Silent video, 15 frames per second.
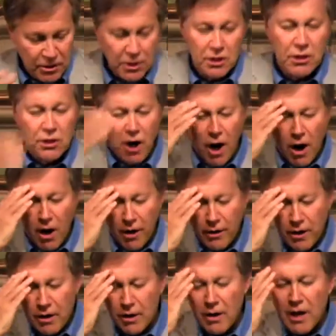the
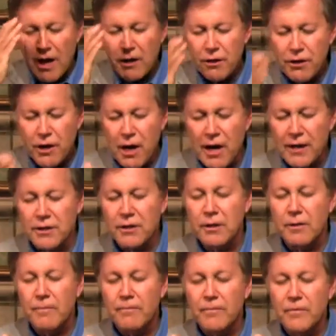dark, I thought,
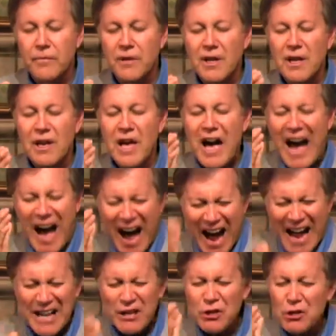
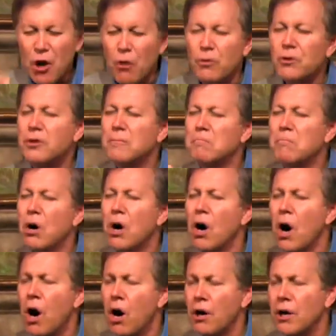I don't
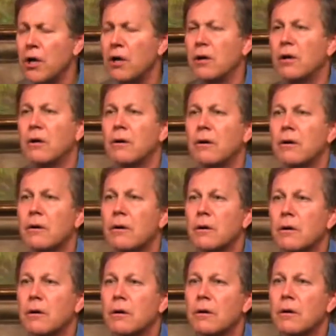belong here.
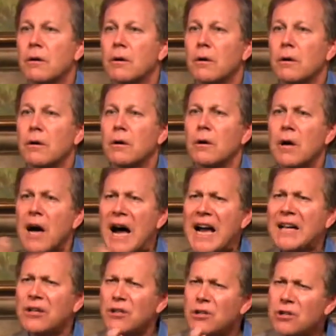
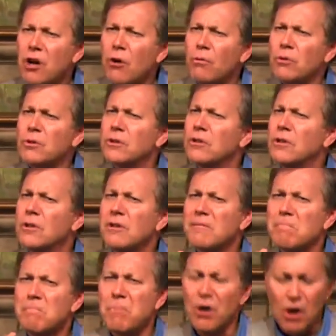I don't
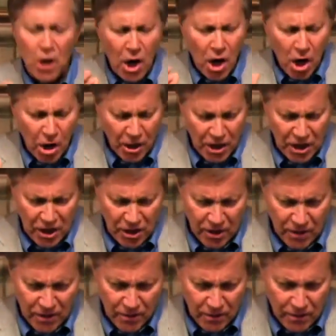belong
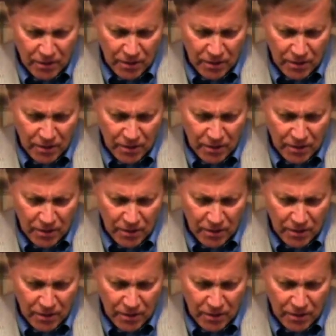here.